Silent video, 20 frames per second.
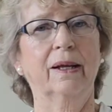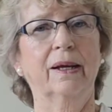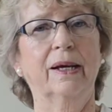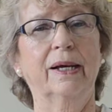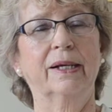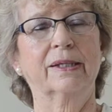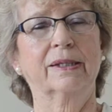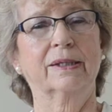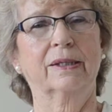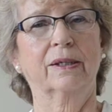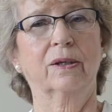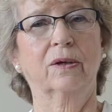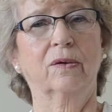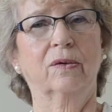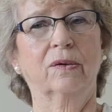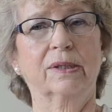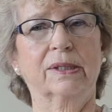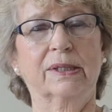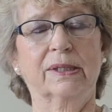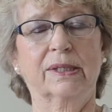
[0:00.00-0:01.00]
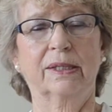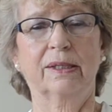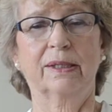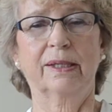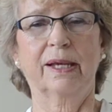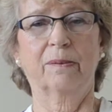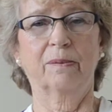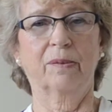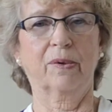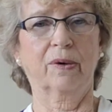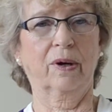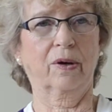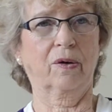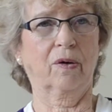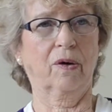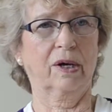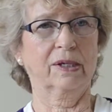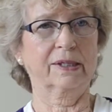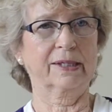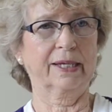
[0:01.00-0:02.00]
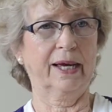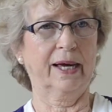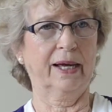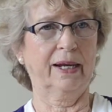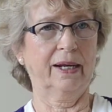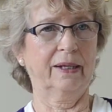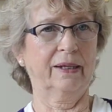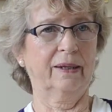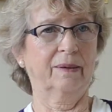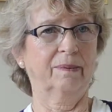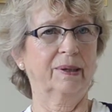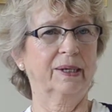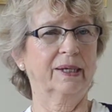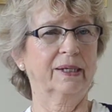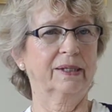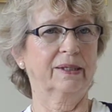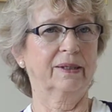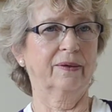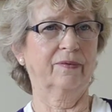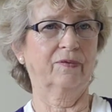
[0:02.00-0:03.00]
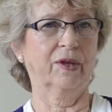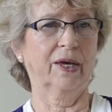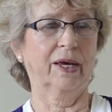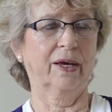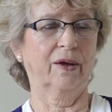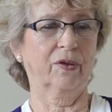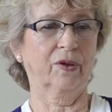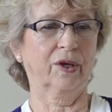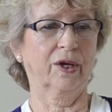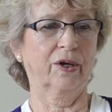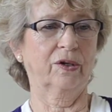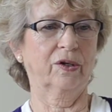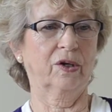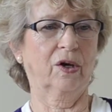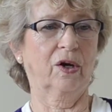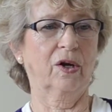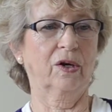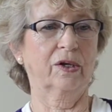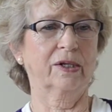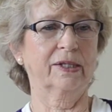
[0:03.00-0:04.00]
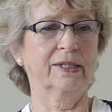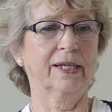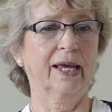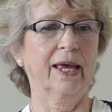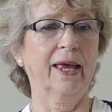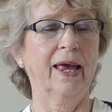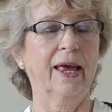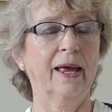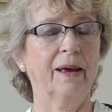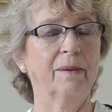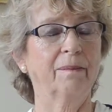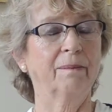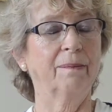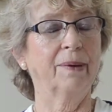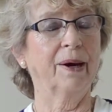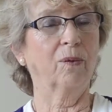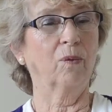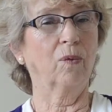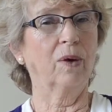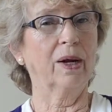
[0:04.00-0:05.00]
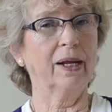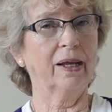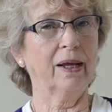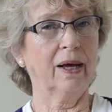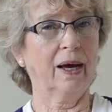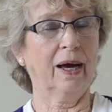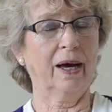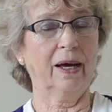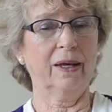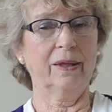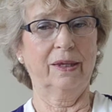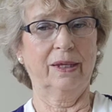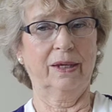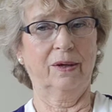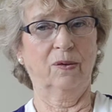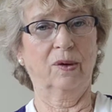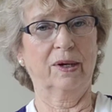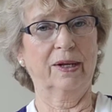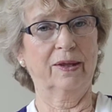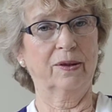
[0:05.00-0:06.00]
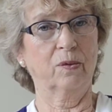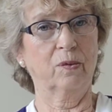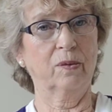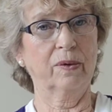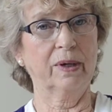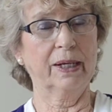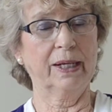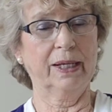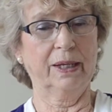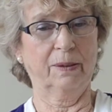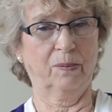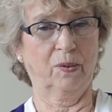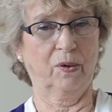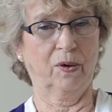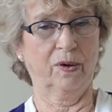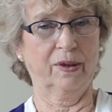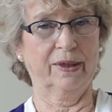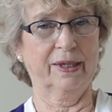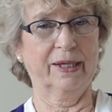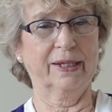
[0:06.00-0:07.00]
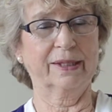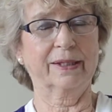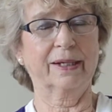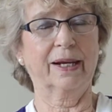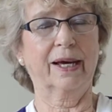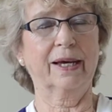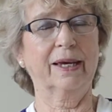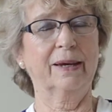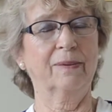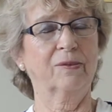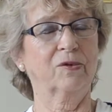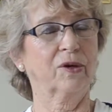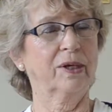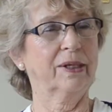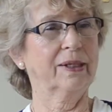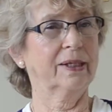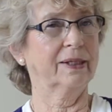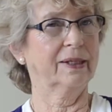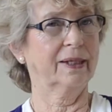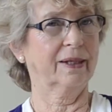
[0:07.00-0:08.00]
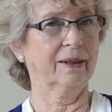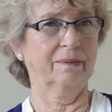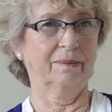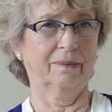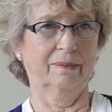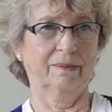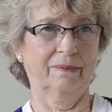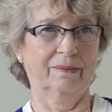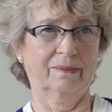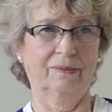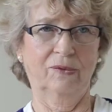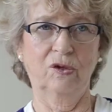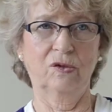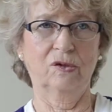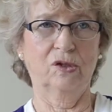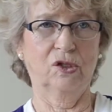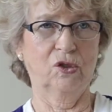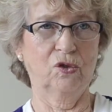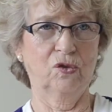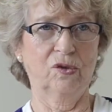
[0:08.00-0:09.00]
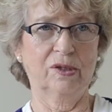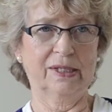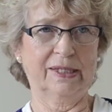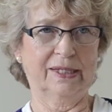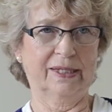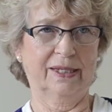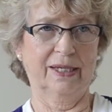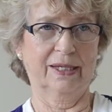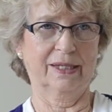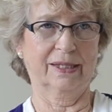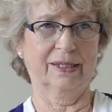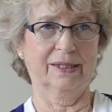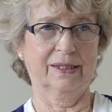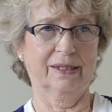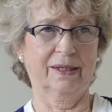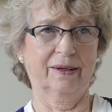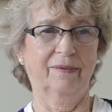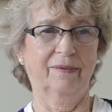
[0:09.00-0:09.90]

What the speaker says: it's the lowest number across Canada because of the healthcare dollars. But I think one of the really important things, and I keep trying to tell new students this,